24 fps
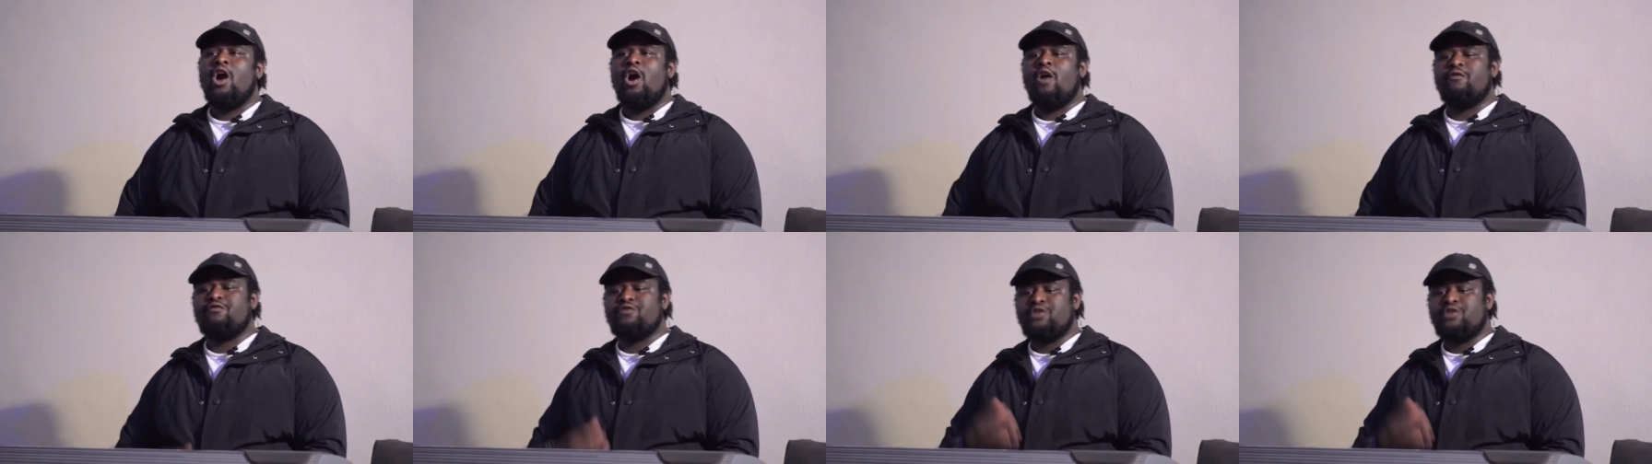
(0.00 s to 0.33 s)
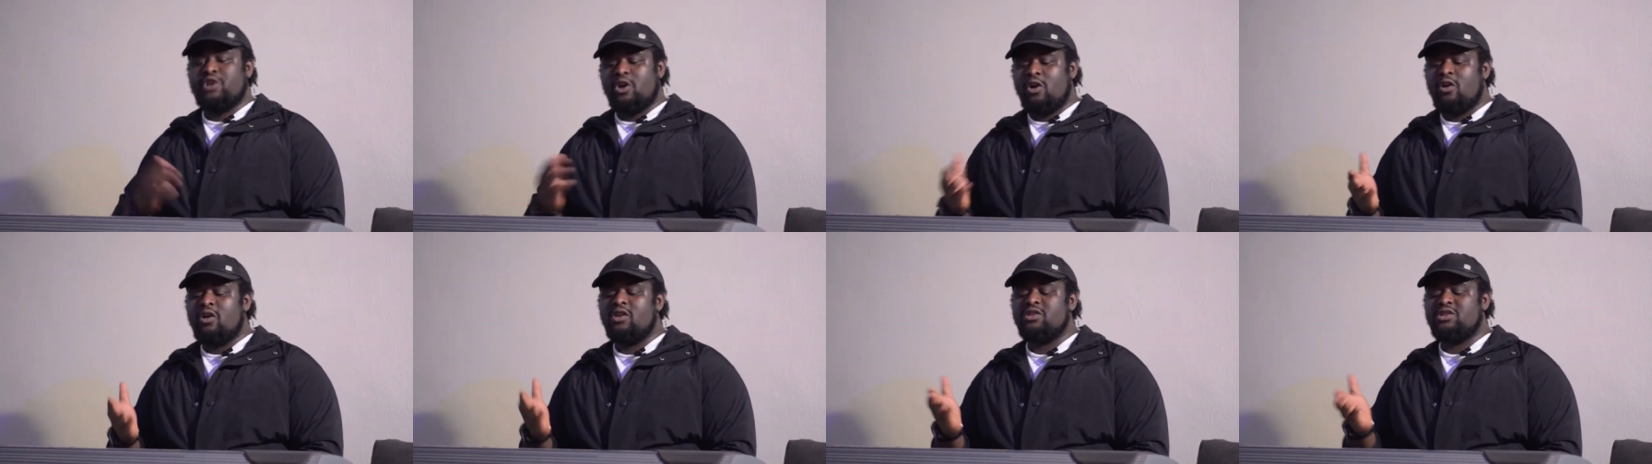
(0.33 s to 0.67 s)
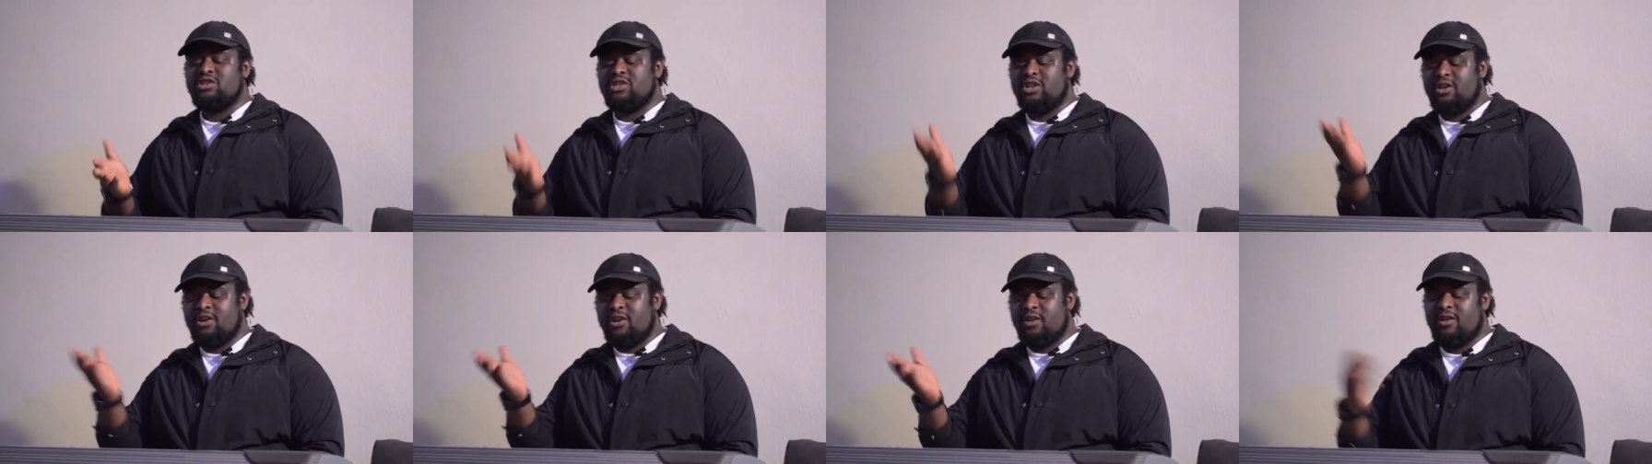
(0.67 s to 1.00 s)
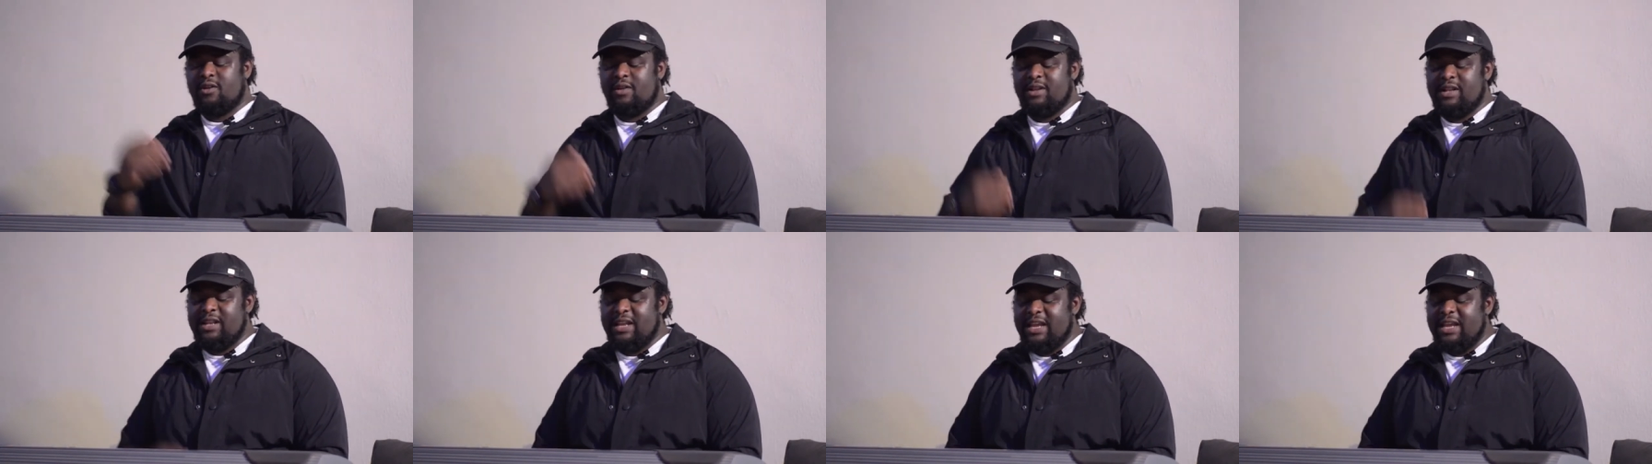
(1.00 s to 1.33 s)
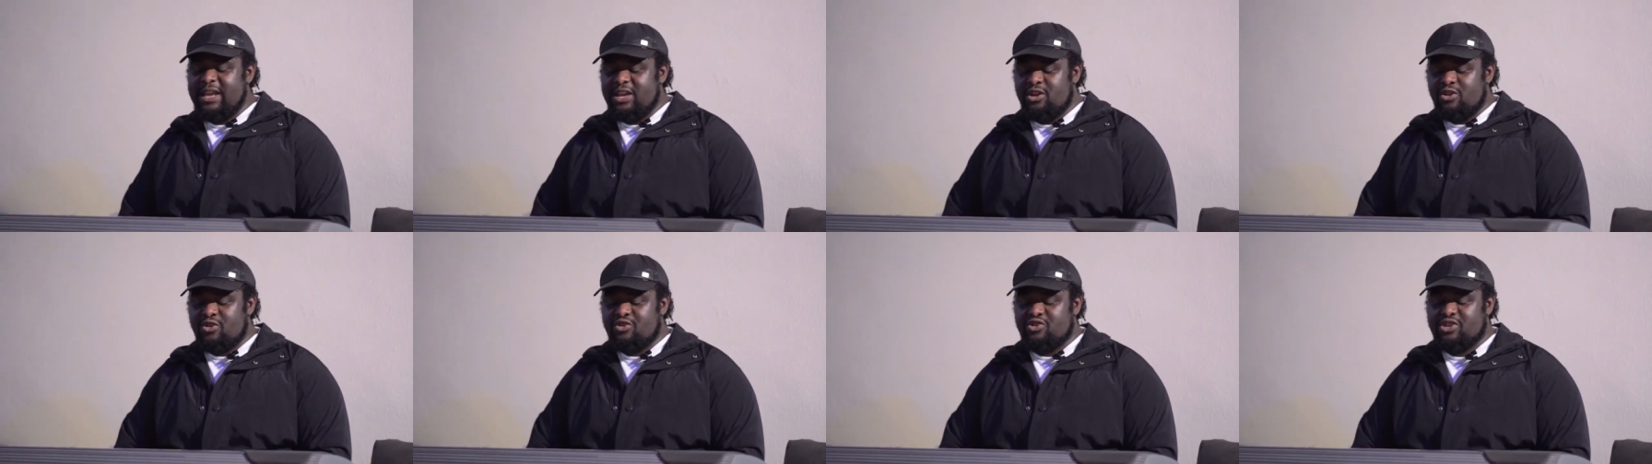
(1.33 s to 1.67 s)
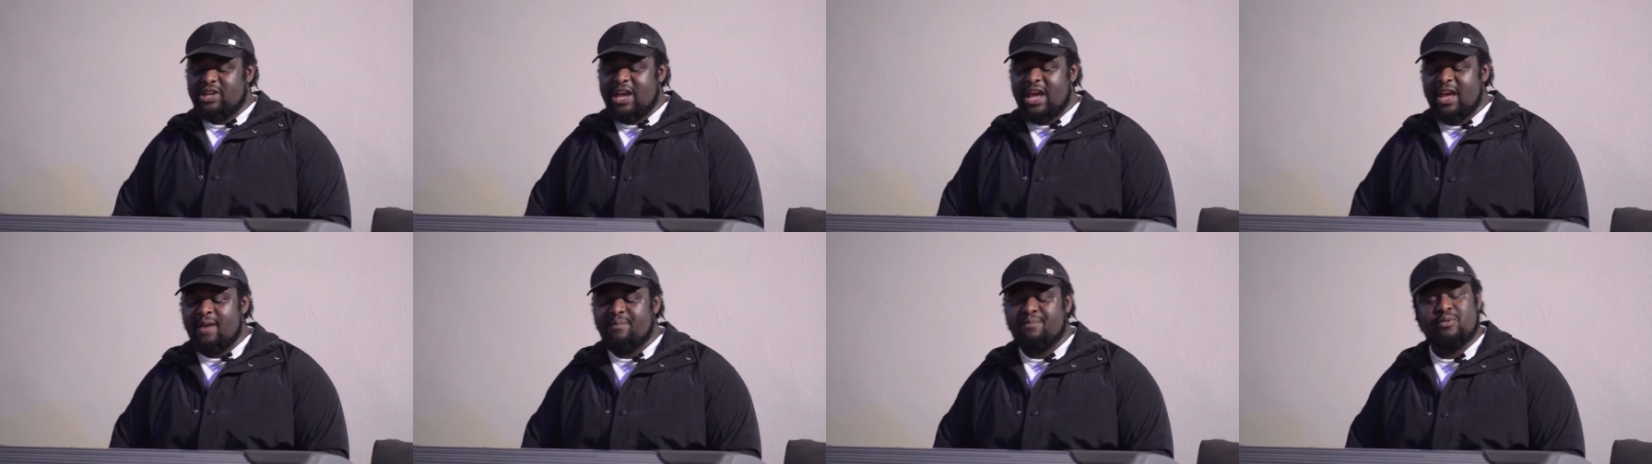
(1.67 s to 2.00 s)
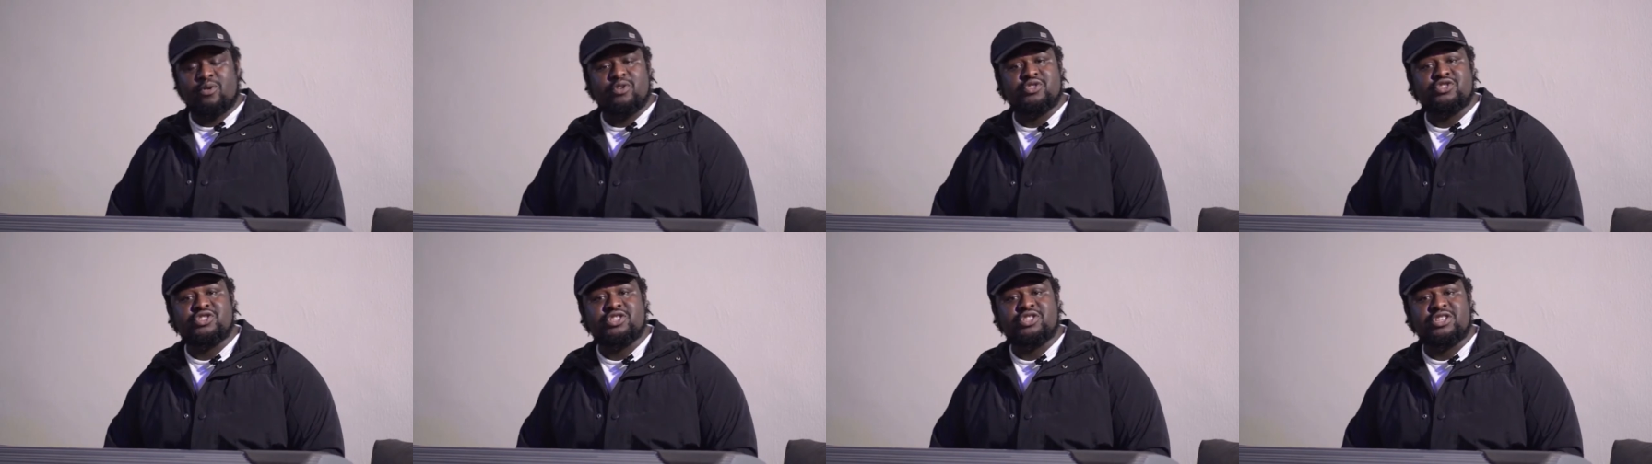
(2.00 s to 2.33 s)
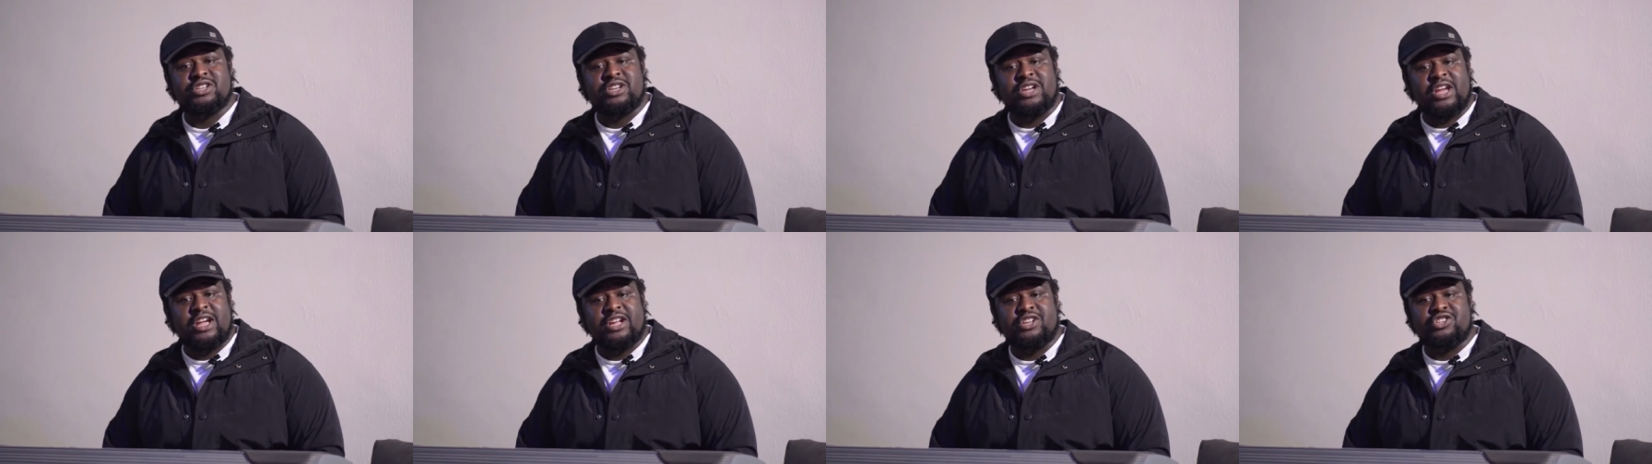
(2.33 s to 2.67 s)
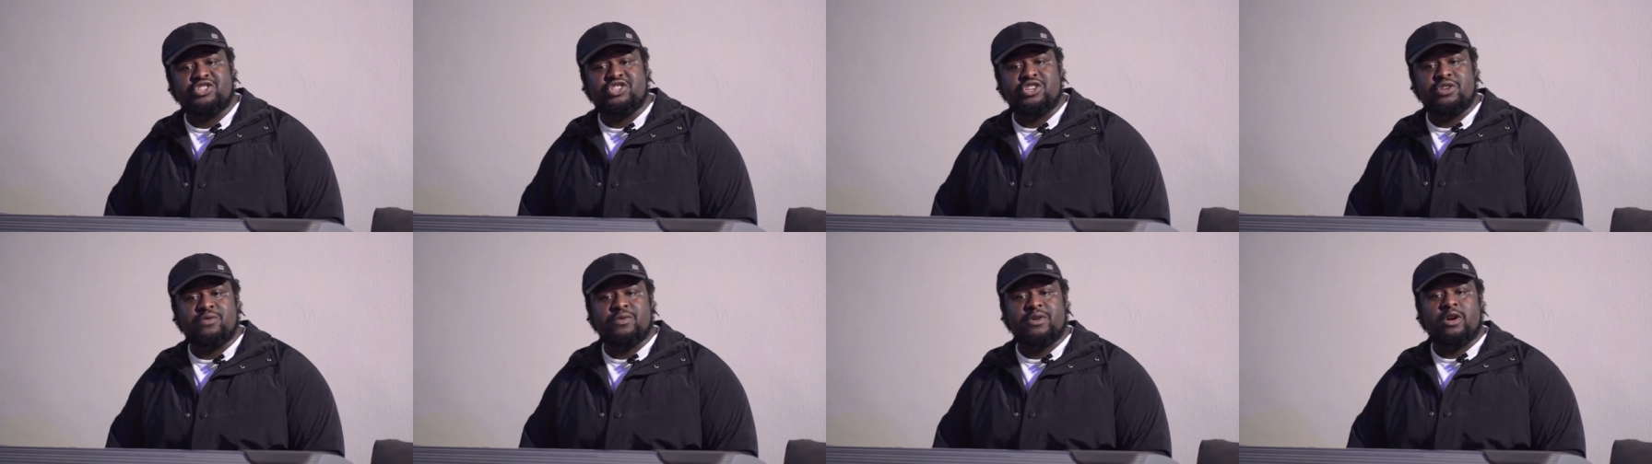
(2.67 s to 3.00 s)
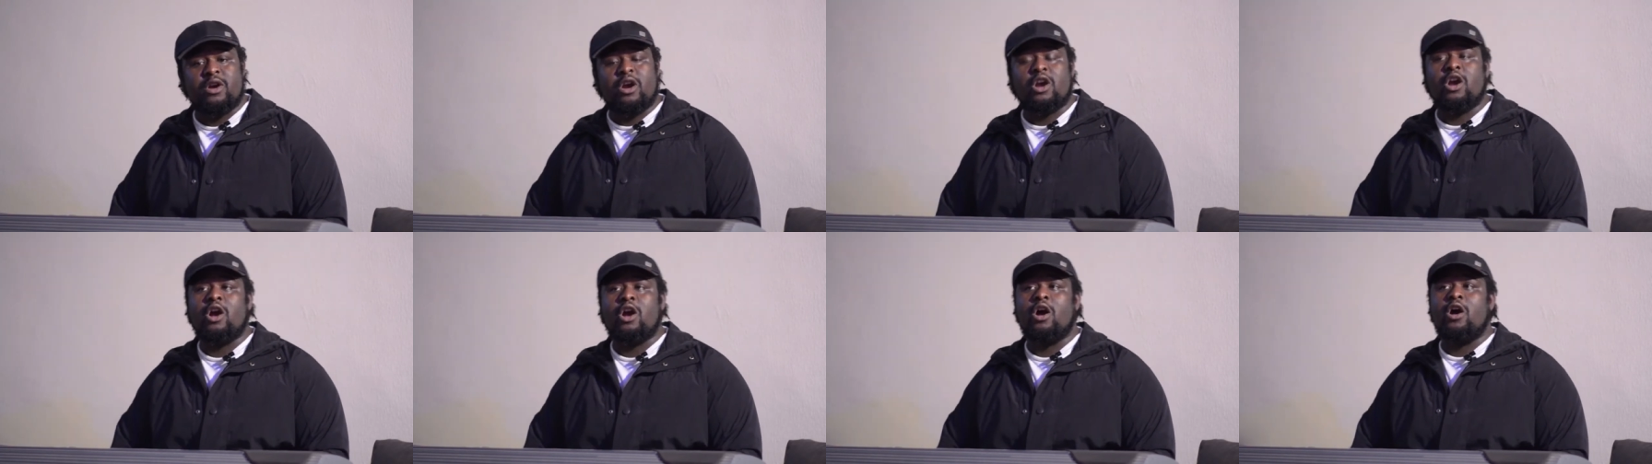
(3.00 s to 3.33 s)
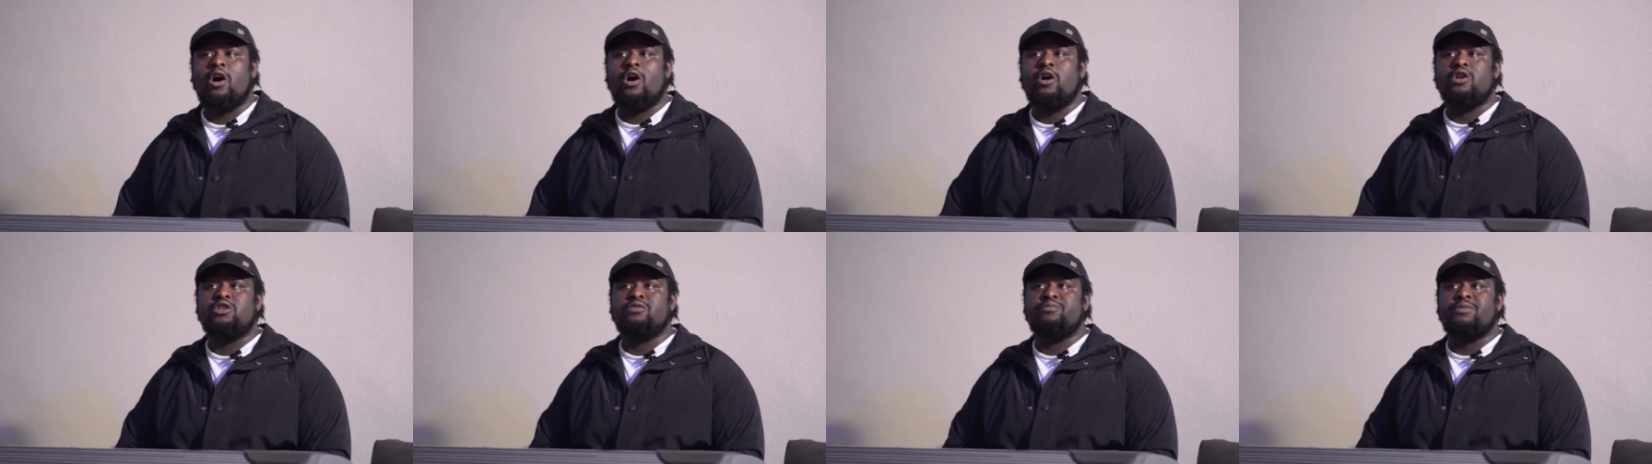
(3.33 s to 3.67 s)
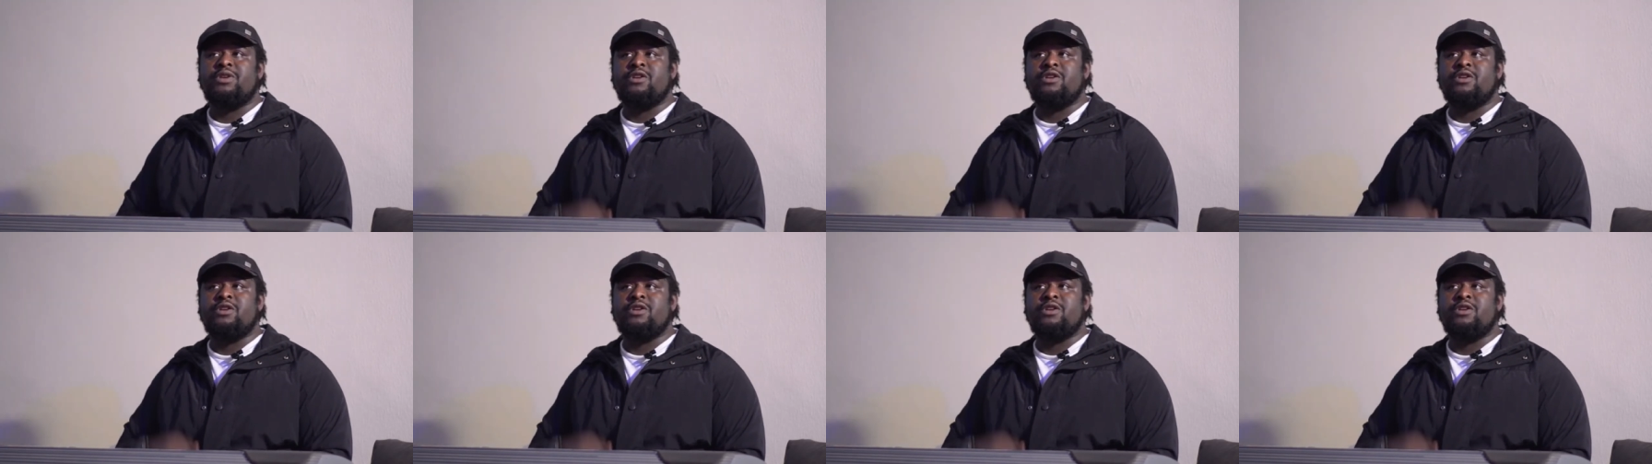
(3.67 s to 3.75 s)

Of course, the leaders I approached in Nigeria called